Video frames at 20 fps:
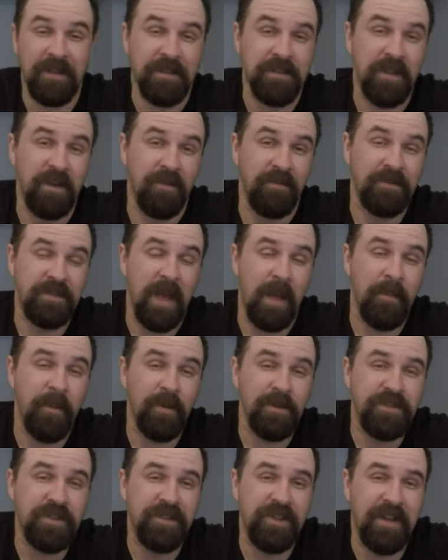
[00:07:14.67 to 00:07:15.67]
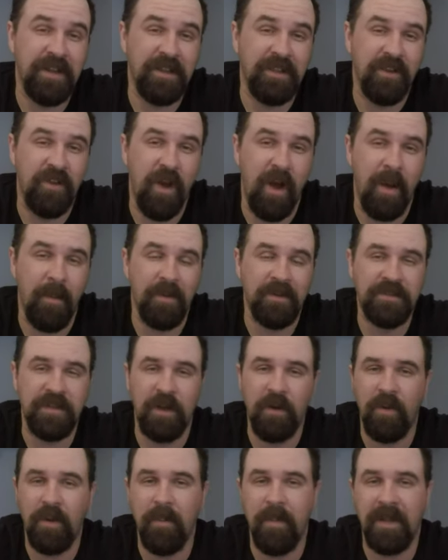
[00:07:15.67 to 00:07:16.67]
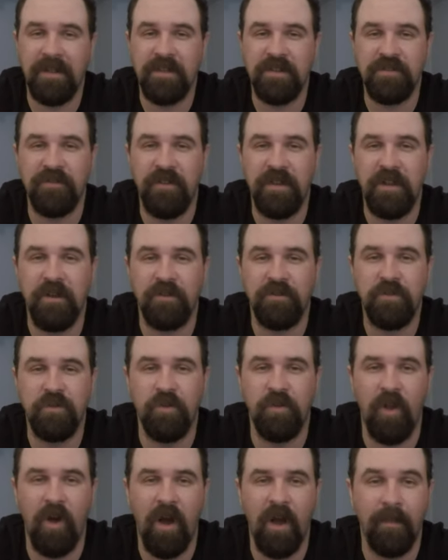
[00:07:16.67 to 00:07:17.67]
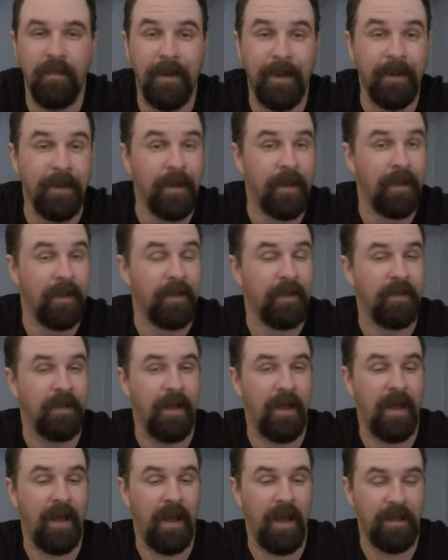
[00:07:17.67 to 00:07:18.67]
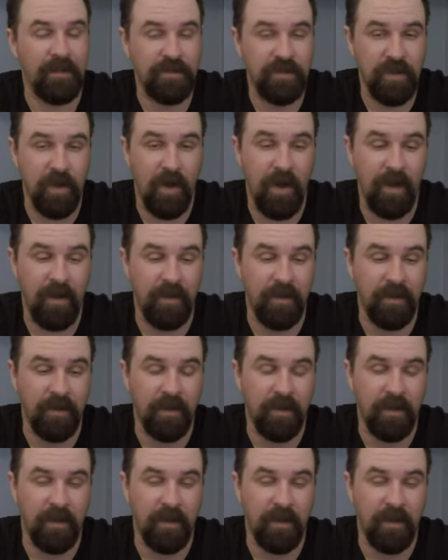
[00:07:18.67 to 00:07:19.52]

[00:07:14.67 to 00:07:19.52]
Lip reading: So tell me what you think in the comments. I don't want to make this video too long, but I saw